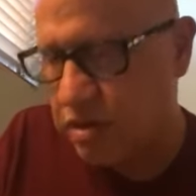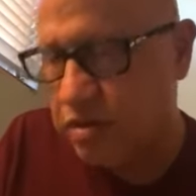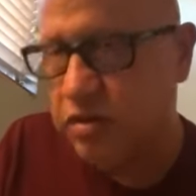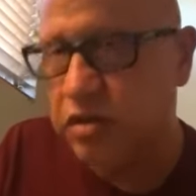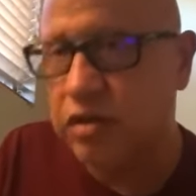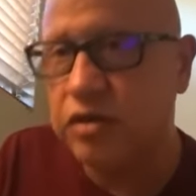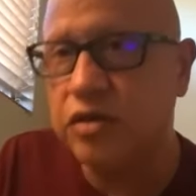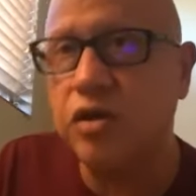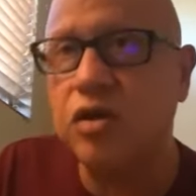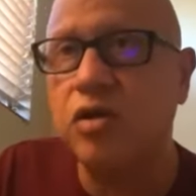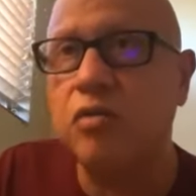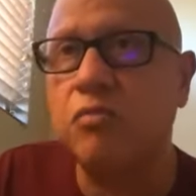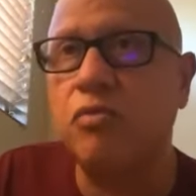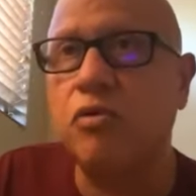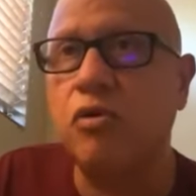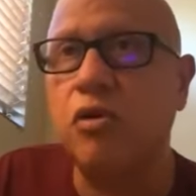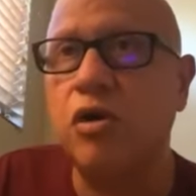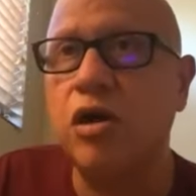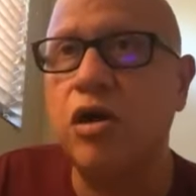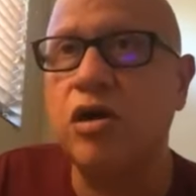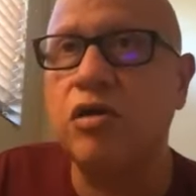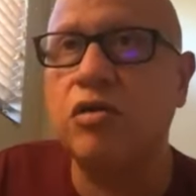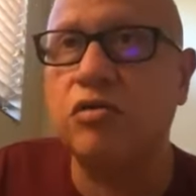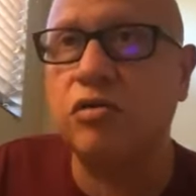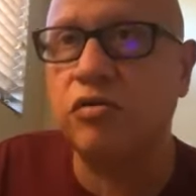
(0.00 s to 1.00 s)
the young
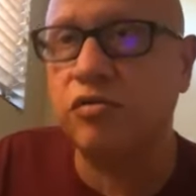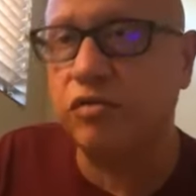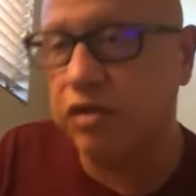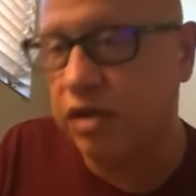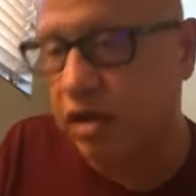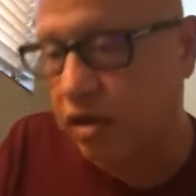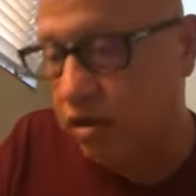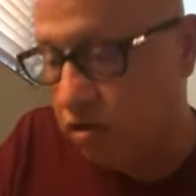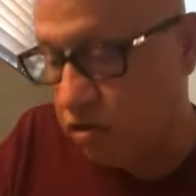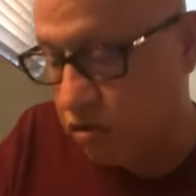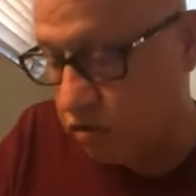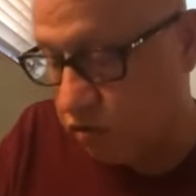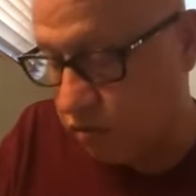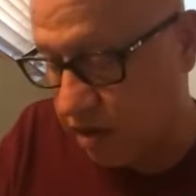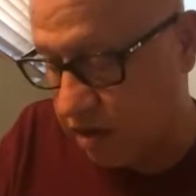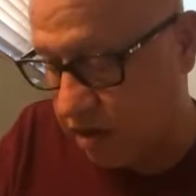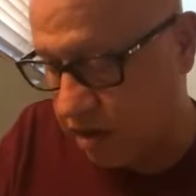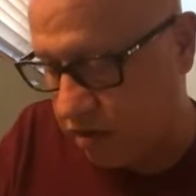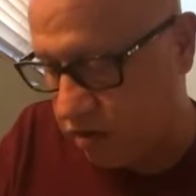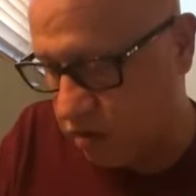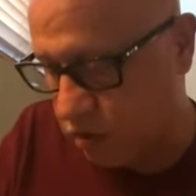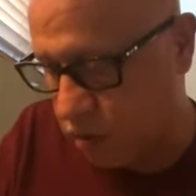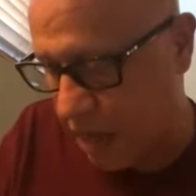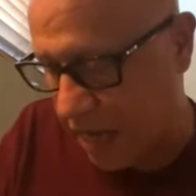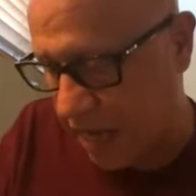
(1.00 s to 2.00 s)
boy Rodrigo
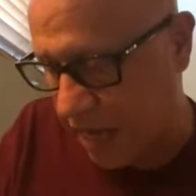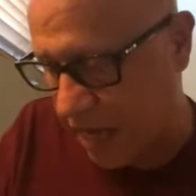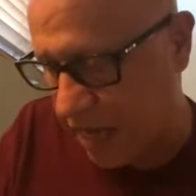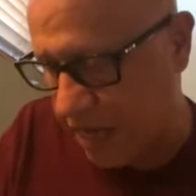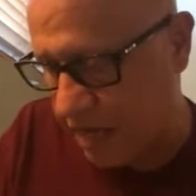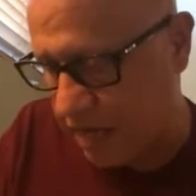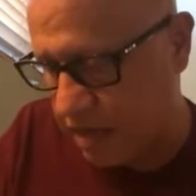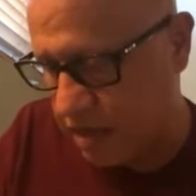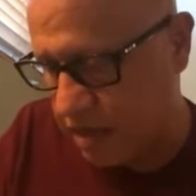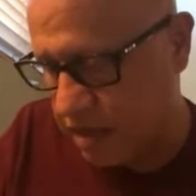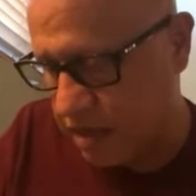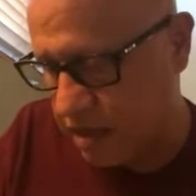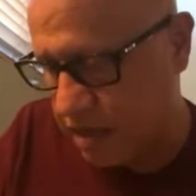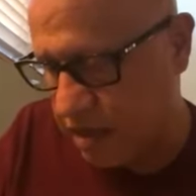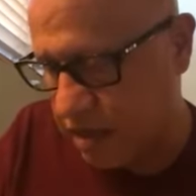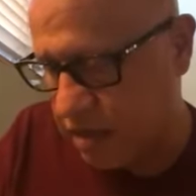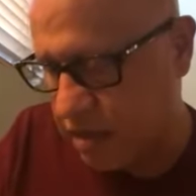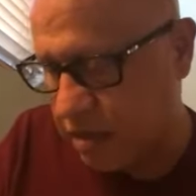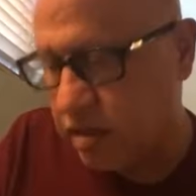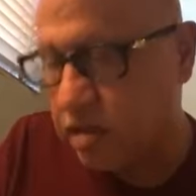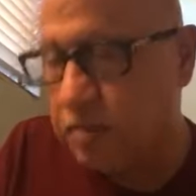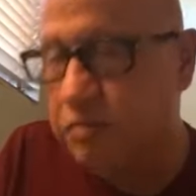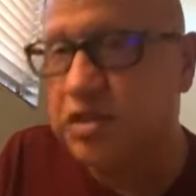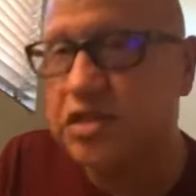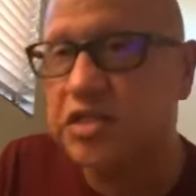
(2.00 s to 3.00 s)
running away,
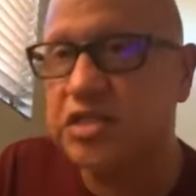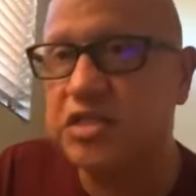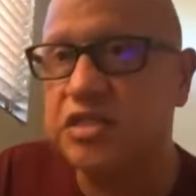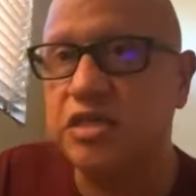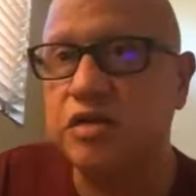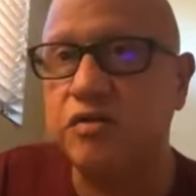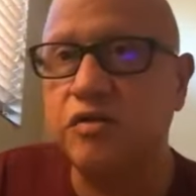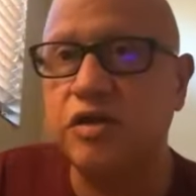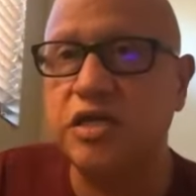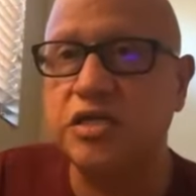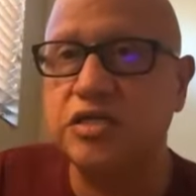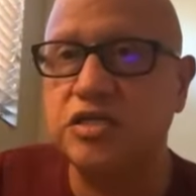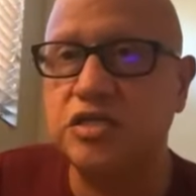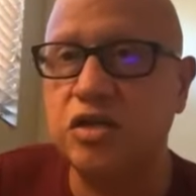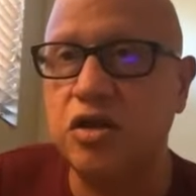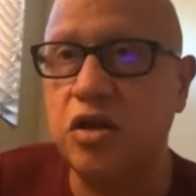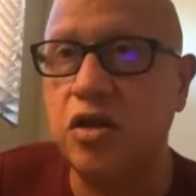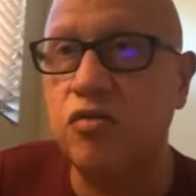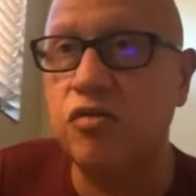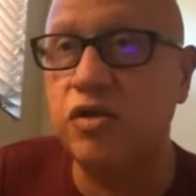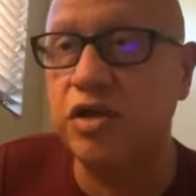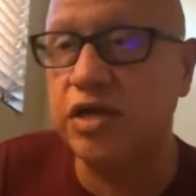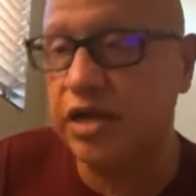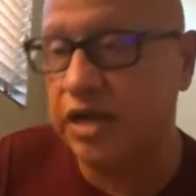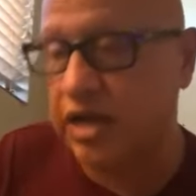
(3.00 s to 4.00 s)
the mysterious
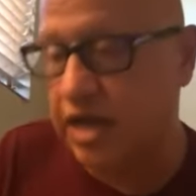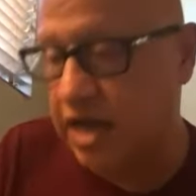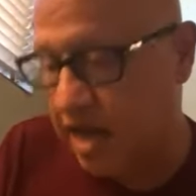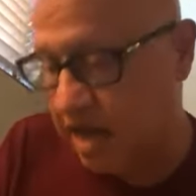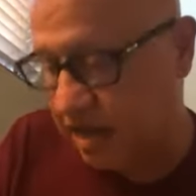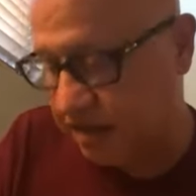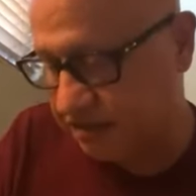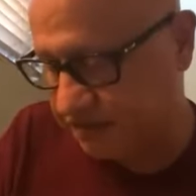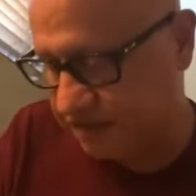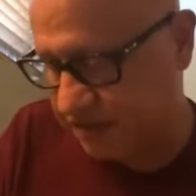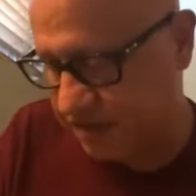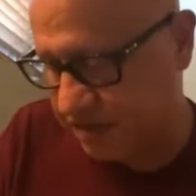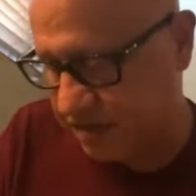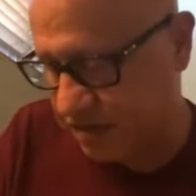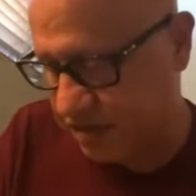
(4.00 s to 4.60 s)
note he left,